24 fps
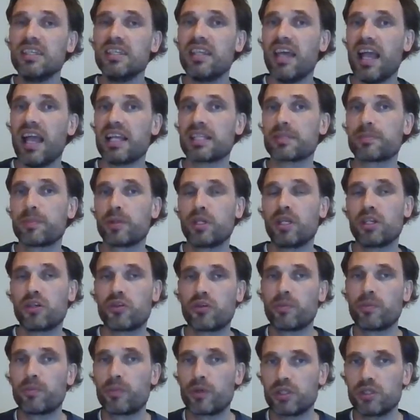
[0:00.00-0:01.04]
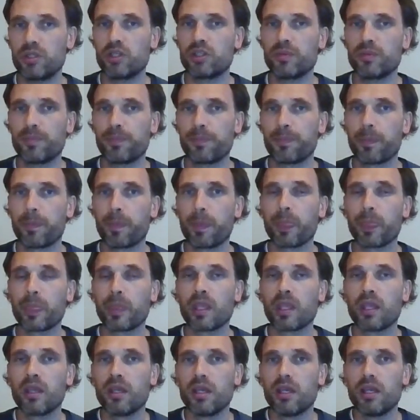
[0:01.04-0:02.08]
exponential precision.
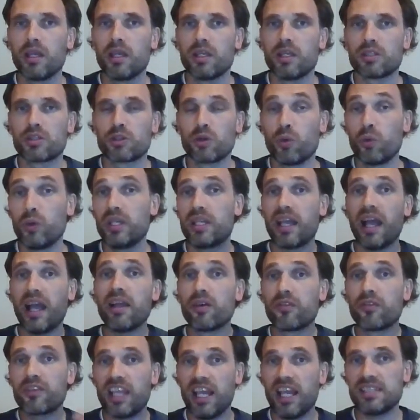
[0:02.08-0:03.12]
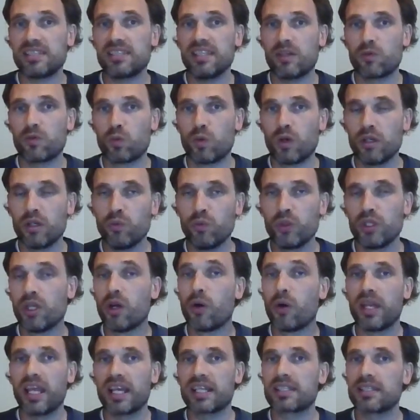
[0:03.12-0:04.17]
So we kind of guess that one, we
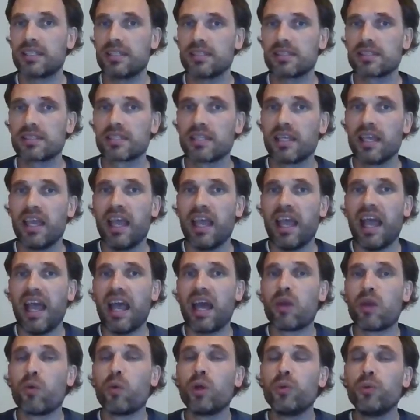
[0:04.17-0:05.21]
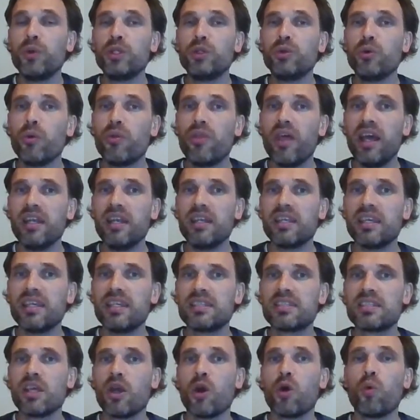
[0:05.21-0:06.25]
know it exists. And what we do then
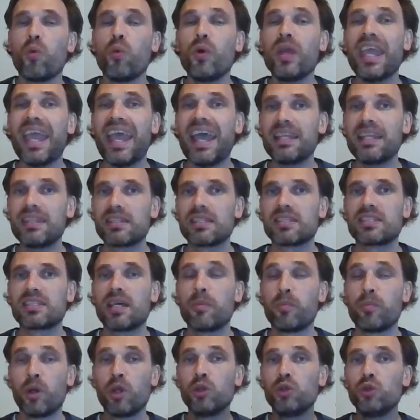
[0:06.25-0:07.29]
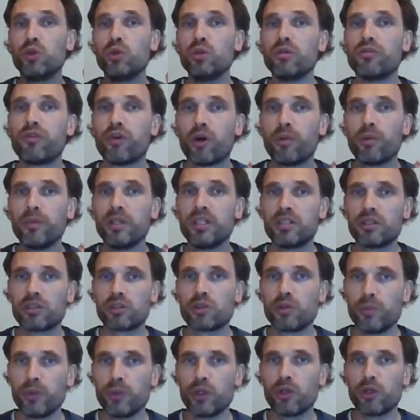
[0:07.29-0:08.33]
is we add some uniformly
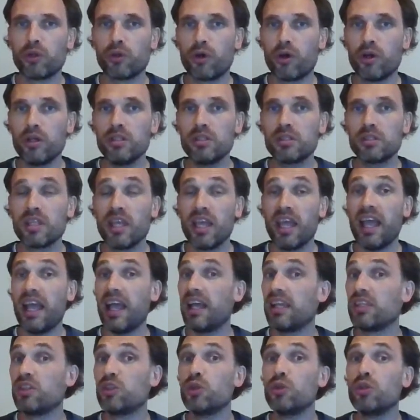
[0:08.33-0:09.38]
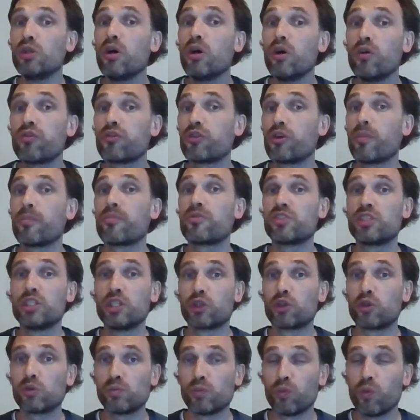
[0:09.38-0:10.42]
distributed noise. And you know from
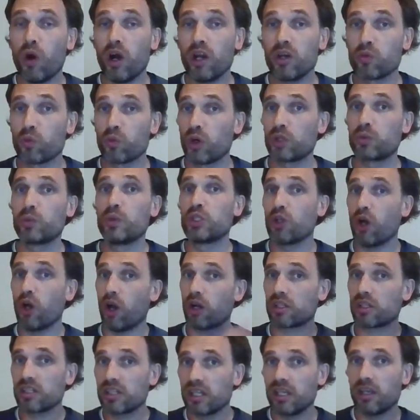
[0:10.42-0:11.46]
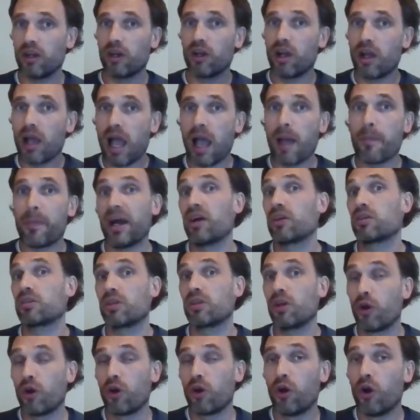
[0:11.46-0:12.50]
theorem one, what we talked about
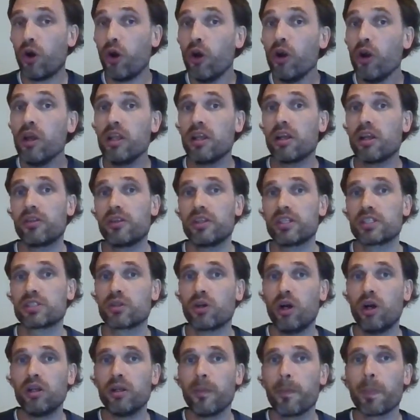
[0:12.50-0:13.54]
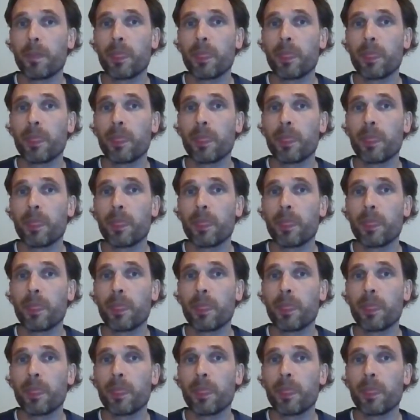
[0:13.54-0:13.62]
earlier in this talk,